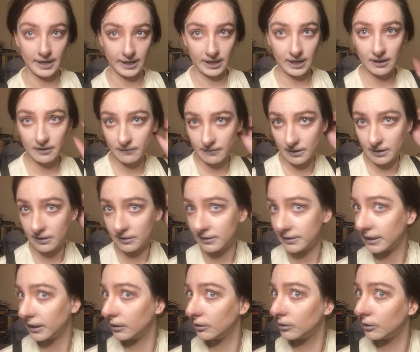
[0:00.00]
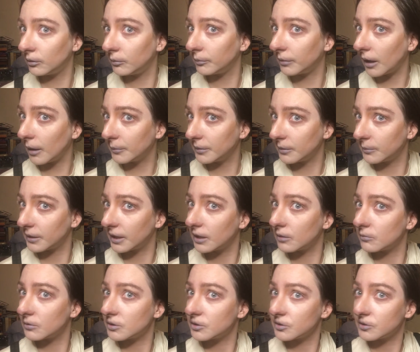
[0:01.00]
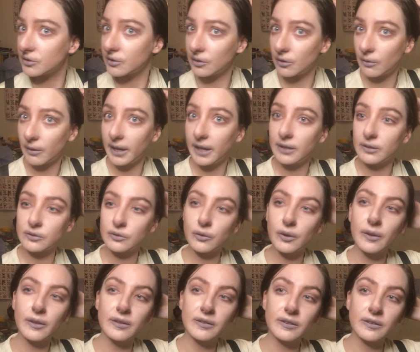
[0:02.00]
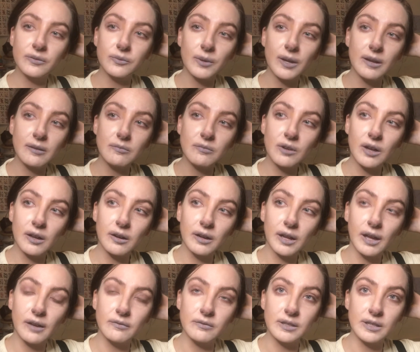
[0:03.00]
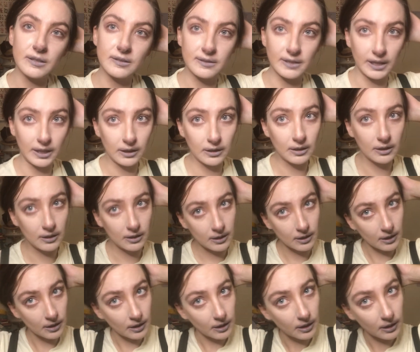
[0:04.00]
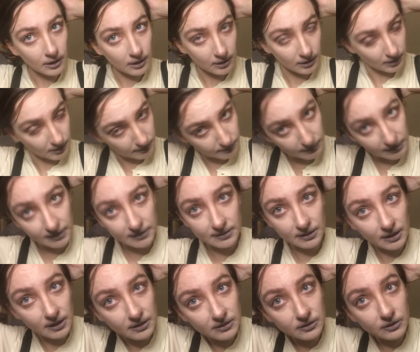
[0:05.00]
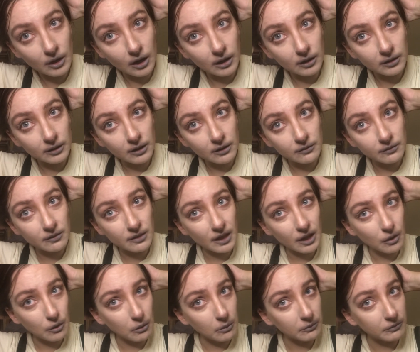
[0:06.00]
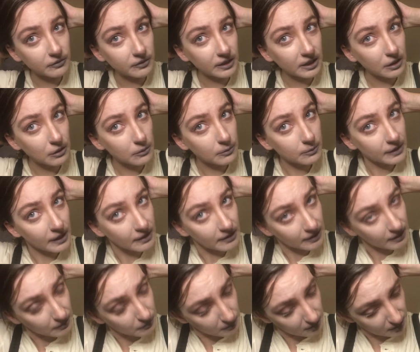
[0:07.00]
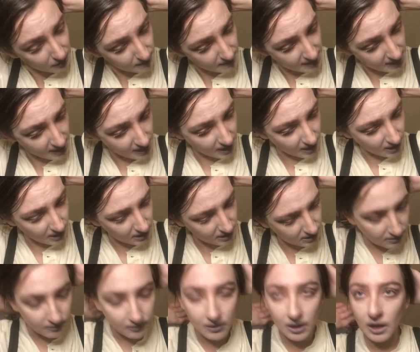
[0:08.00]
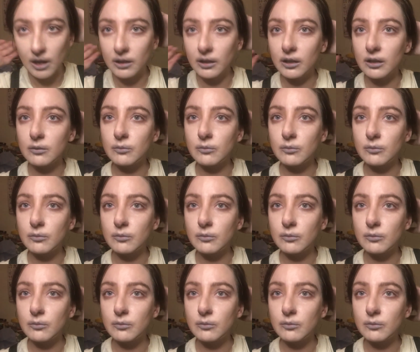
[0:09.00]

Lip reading: can't find a single bobby pin, which is annoying. So this is why I'm glad I have these like clippies, and it's dark enough that hopefully it'll blend in with my hair. I'm not gonna